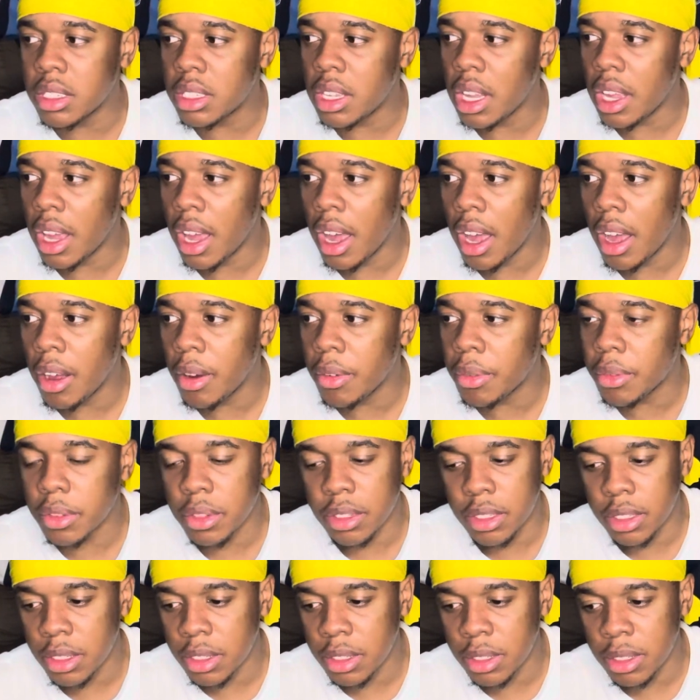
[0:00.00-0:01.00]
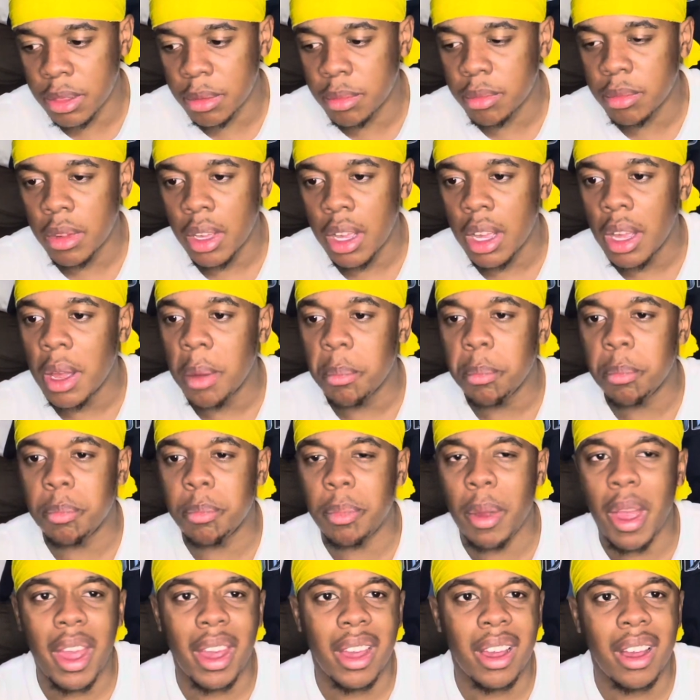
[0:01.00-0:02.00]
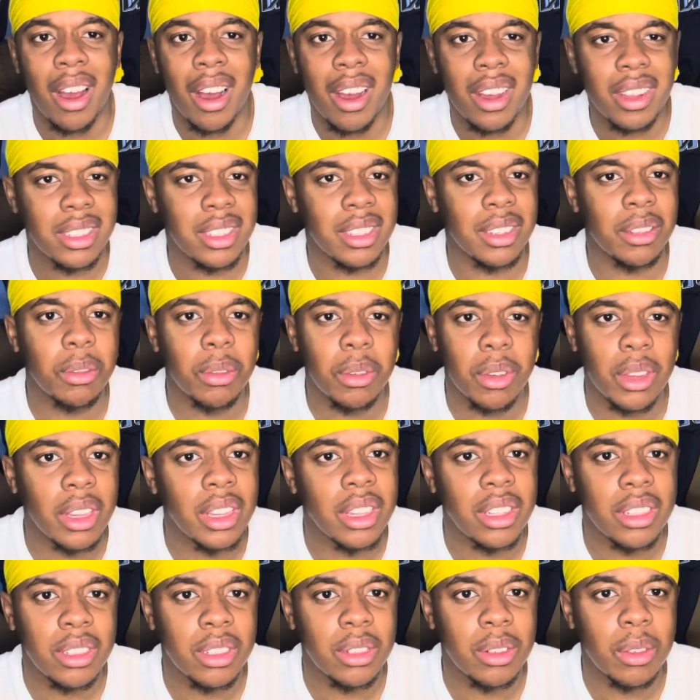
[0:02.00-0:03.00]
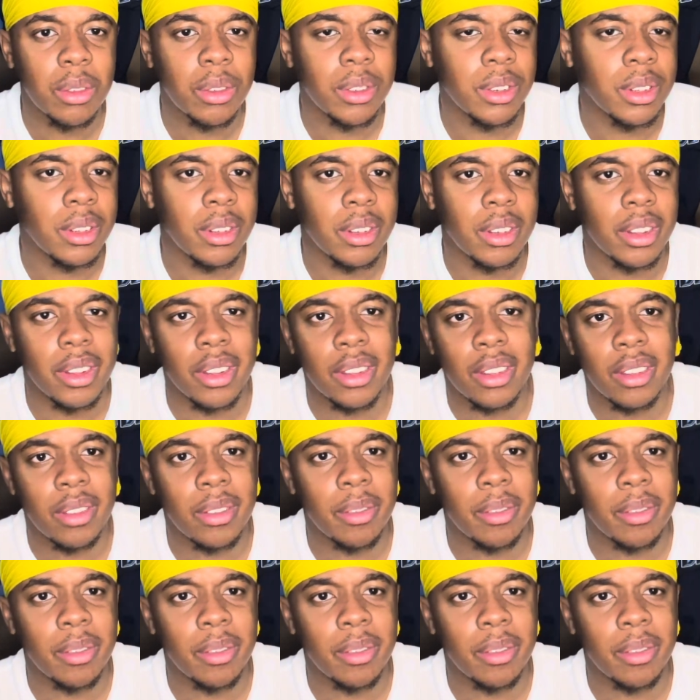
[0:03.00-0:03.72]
They have Pat Connaughton who can shoot it,